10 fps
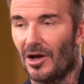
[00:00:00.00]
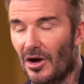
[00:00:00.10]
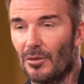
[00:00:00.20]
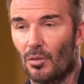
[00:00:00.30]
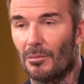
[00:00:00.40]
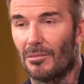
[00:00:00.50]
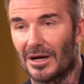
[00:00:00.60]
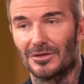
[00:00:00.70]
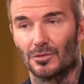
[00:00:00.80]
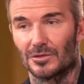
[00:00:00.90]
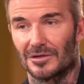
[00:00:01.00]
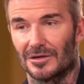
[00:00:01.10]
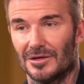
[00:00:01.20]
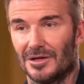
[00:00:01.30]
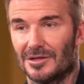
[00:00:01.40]
I want my
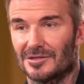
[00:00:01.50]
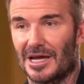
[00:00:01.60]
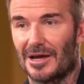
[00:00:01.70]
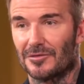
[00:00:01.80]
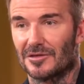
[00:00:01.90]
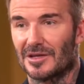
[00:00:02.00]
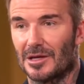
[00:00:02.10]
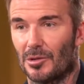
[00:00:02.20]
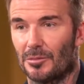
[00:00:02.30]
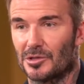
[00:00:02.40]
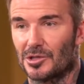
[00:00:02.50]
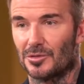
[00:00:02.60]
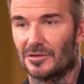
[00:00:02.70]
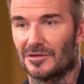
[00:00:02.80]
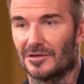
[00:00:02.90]
daughter to have the same
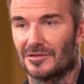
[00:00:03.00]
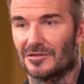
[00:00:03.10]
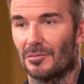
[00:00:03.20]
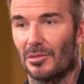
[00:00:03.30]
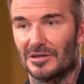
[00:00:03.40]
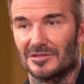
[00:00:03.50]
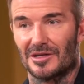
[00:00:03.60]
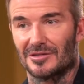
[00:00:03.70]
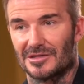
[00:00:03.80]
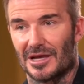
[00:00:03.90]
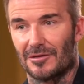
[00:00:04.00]
opportunities that my sons